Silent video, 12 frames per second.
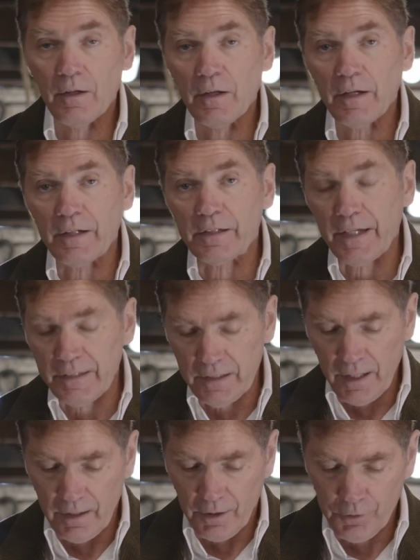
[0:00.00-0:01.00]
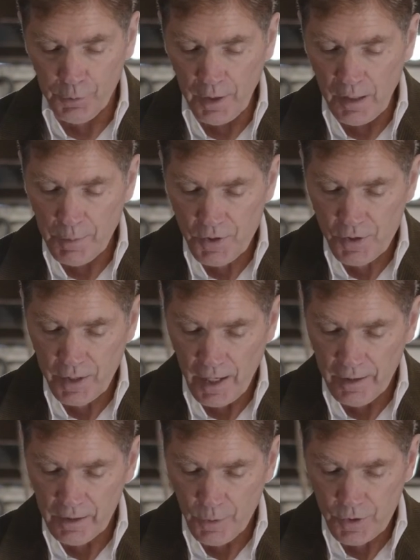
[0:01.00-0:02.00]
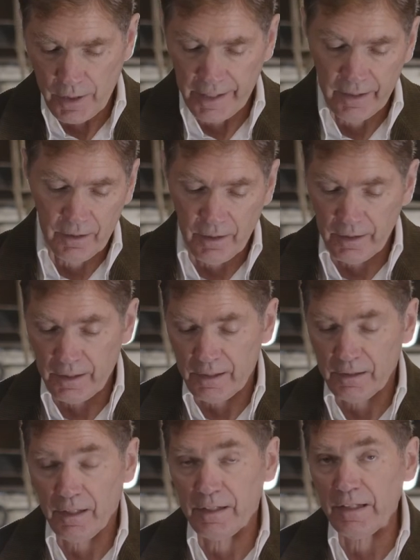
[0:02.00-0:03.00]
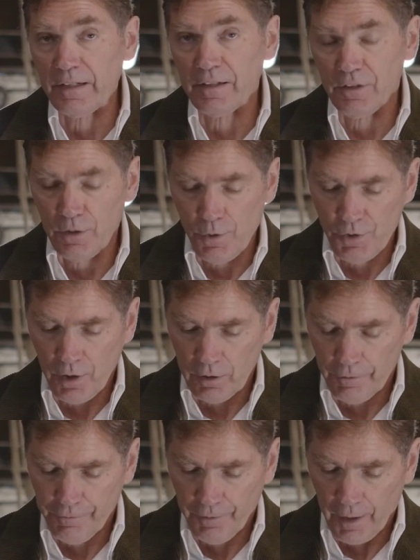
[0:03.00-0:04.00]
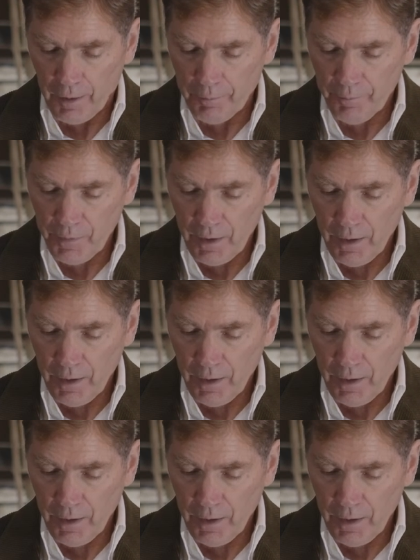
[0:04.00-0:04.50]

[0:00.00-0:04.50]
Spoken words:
In 1983, Mrs. Kennedy was elected to the Canadian News Hall of Fame,